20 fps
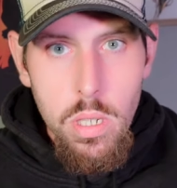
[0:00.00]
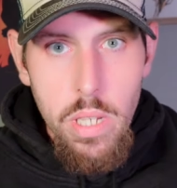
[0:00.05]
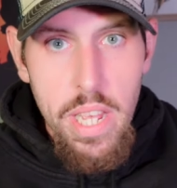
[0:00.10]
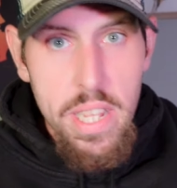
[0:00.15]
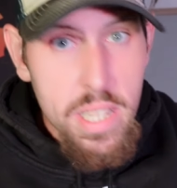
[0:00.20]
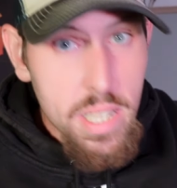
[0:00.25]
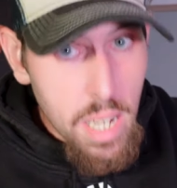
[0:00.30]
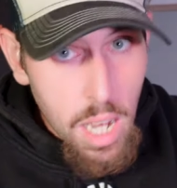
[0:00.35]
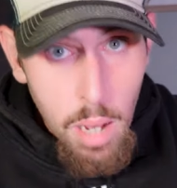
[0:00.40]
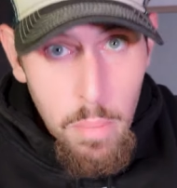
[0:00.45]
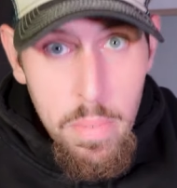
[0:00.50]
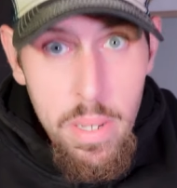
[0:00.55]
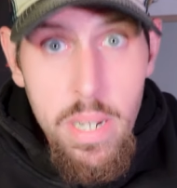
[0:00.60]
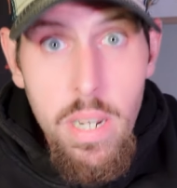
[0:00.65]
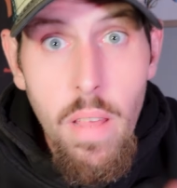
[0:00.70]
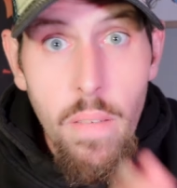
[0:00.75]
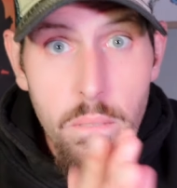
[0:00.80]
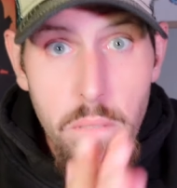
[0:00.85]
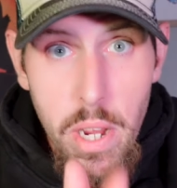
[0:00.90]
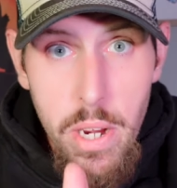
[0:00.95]
It's
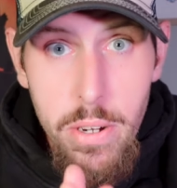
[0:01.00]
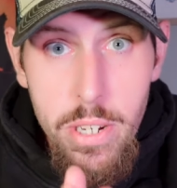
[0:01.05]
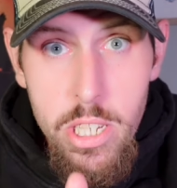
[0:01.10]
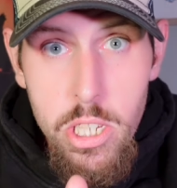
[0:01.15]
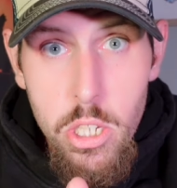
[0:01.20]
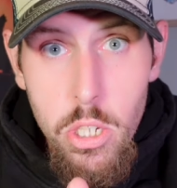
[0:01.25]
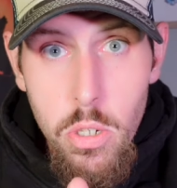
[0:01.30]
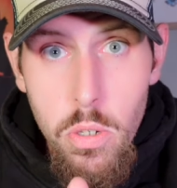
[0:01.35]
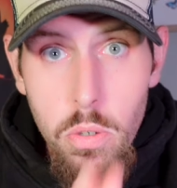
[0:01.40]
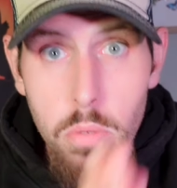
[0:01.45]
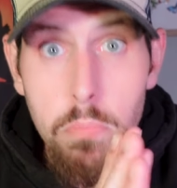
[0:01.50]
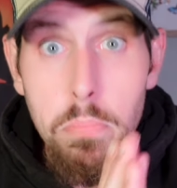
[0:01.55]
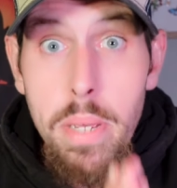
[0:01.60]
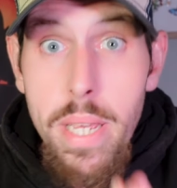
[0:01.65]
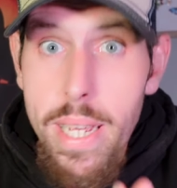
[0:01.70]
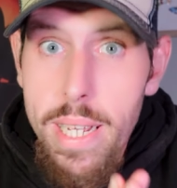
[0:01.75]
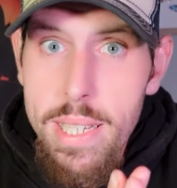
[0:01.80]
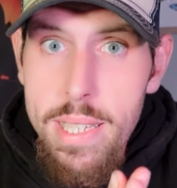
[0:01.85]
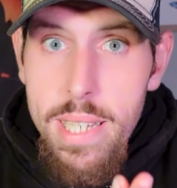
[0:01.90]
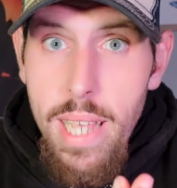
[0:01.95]
coming very soon.
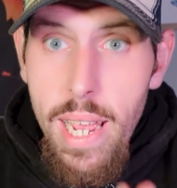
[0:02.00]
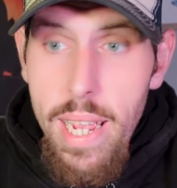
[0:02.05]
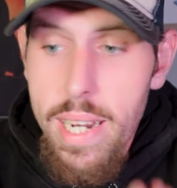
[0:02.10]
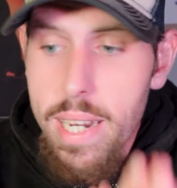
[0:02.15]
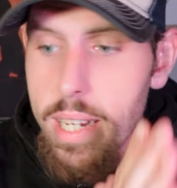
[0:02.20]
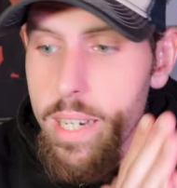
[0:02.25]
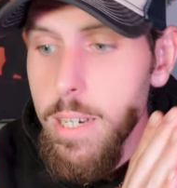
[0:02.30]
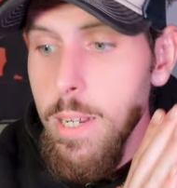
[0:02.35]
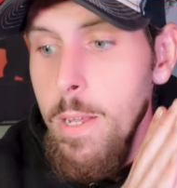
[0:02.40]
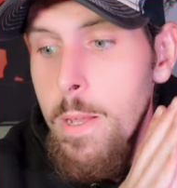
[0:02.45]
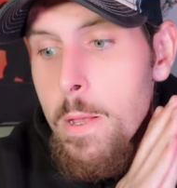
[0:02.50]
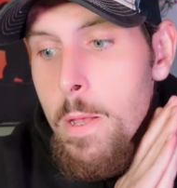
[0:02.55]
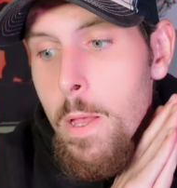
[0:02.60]
Be excited.